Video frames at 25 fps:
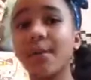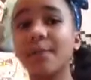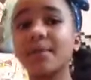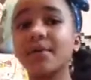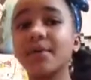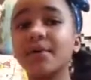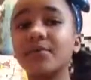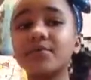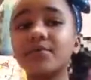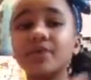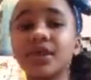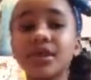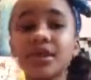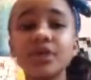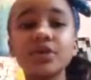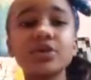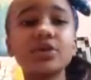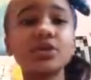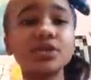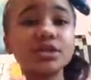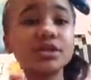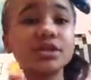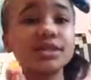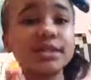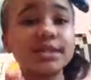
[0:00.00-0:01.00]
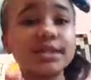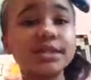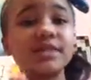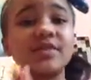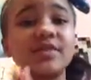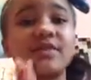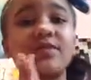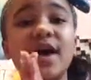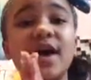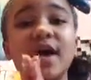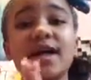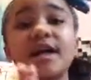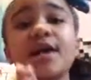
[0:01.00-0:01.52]
But really, you just need to
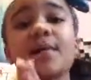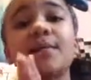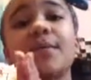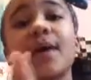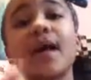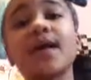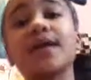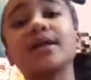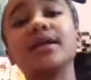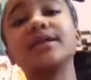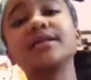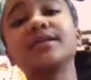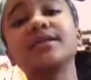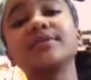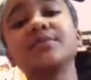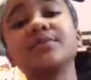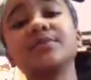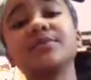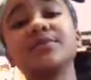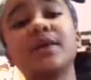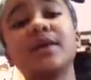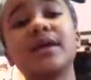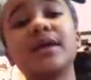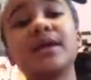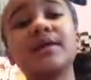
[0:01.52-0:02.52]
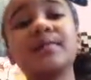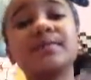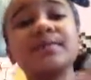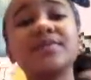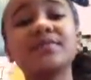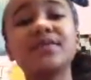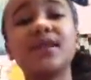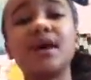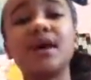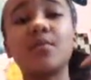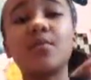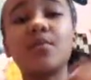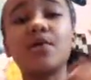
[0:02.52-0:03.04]
find a balance between
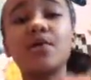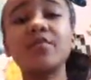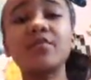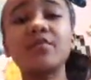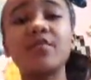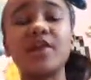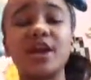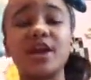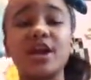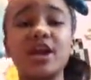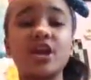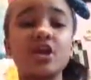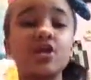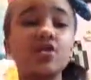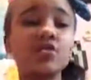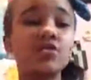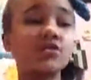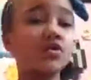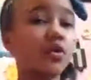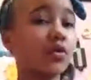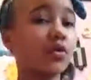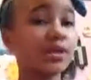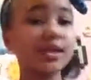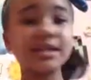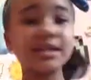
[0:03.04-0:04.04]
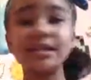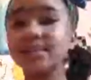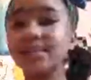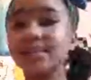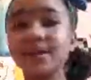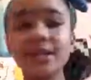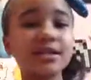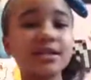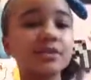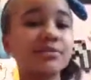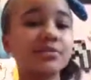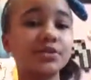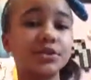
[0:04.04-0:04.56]
that one friend. You don't need to
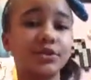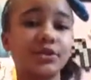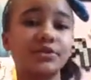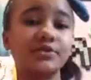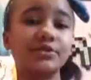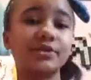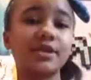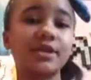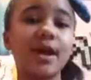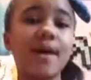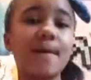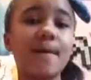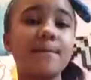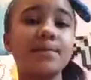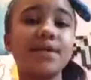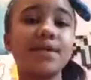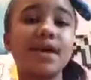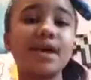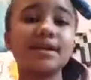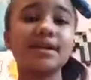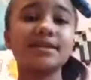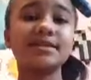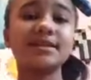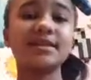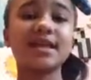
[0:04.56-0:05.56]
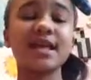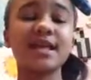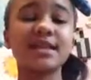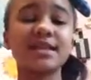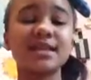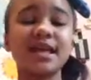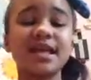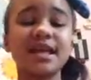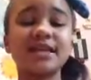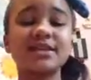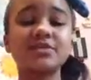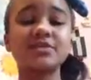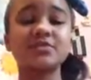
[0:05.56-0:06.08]
make them choose because
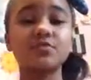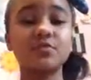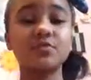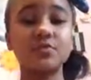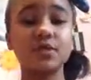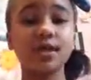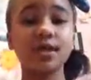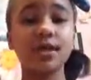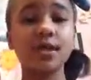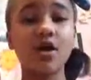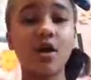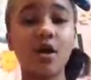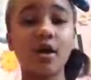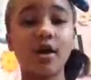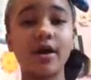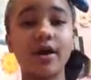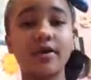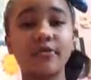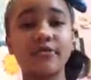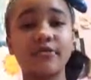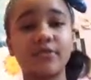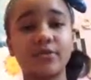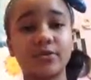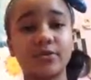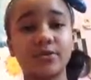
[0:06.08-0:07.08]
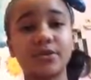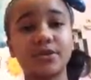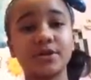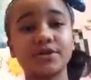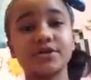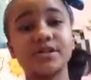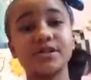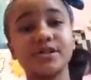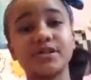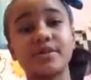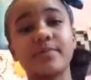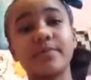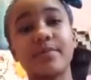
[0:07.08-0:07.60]
that is really hard for the
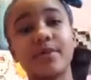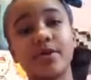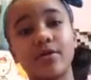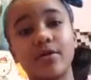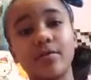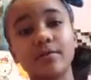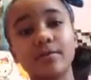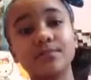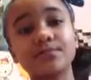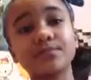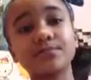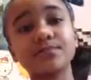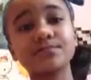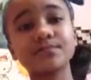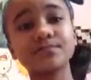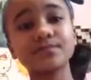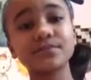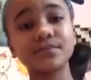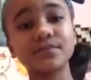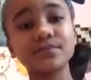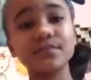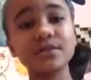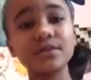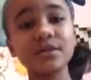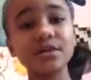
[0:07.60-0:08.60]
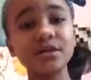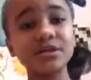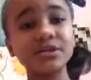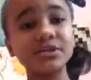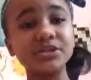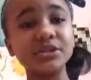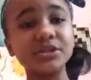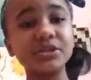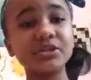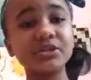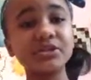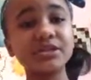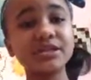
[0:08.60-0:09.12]
person in the middle.
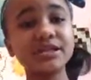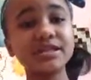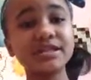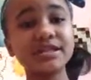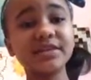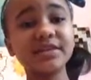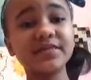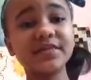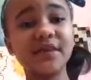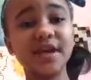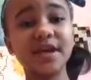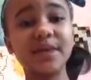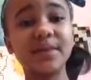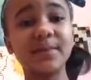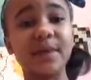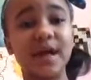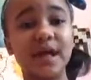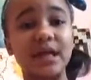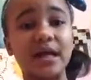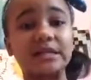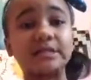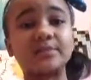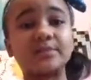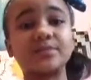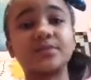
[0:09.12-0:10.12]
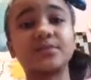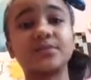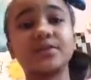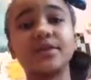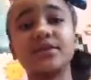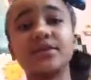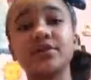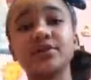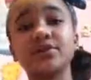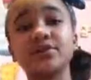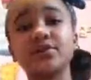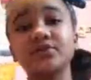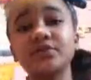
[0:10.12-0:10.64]
So you just need to find a balance
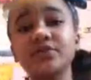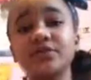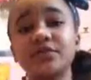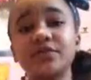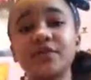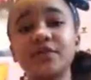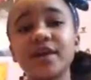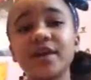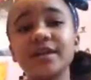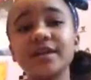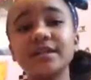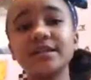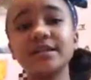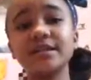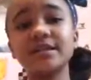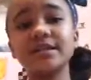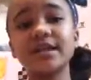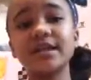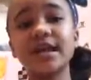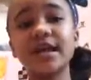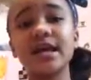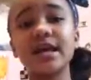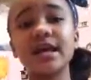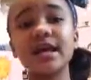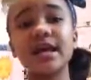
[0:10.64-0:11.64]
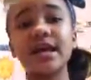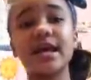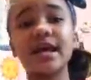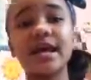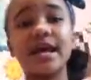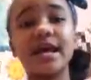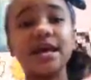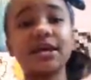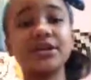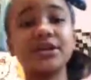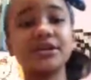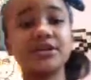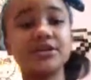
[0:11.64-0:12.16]
between those new friends
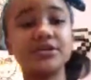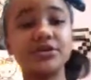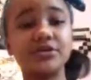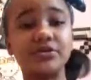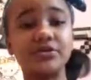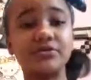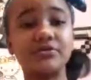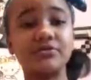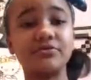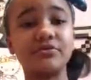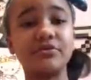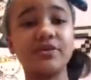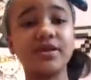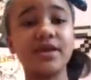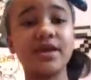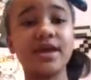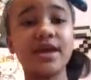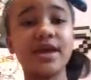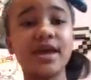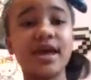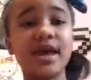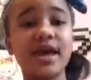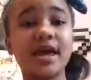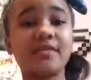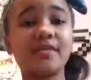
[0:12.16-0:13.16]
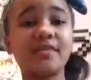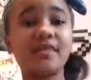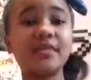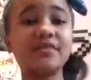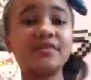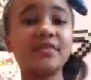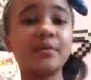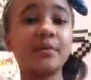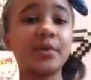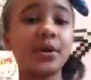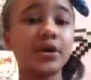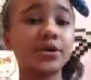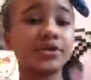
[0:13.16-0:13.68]
and you. And let
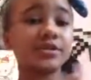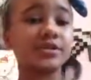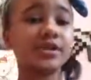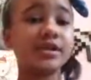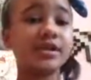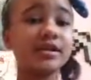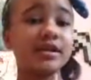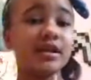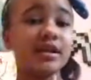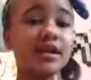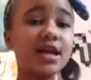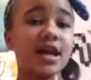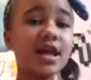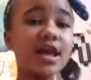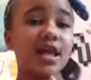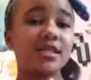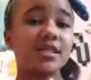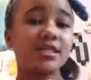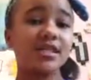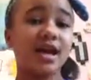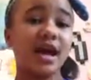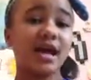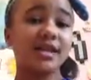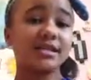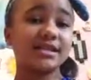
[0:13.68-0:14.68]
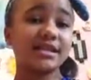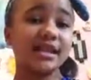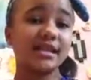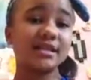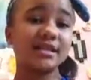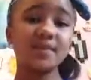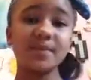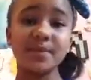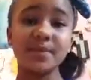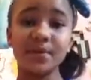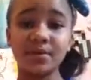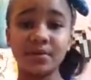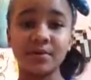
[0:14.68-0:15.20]
the person that's in
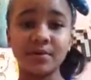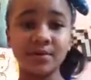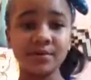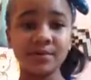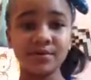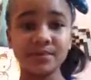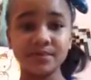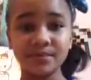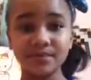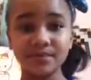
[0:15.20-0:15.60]
the middle,